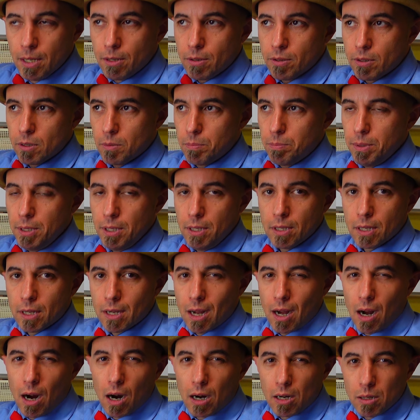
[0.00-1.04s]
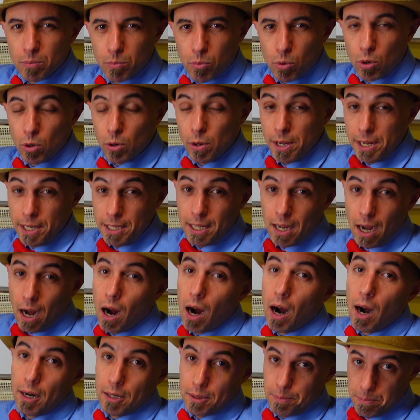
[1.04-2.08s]
Could be cardboard or any
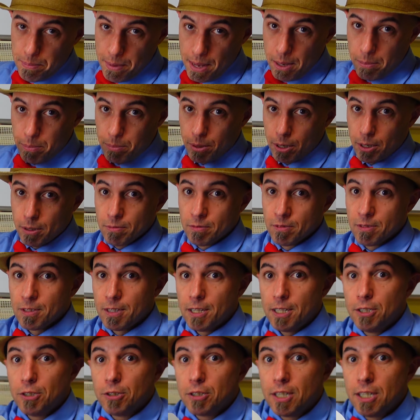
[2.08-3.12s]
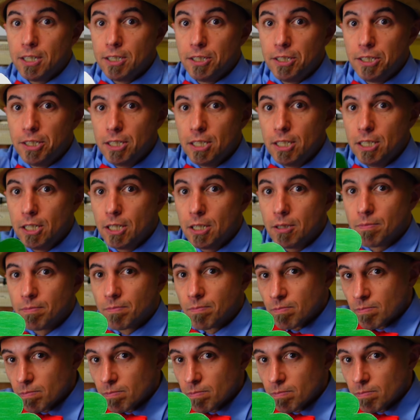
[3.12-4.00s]
hard paper, as you can see here.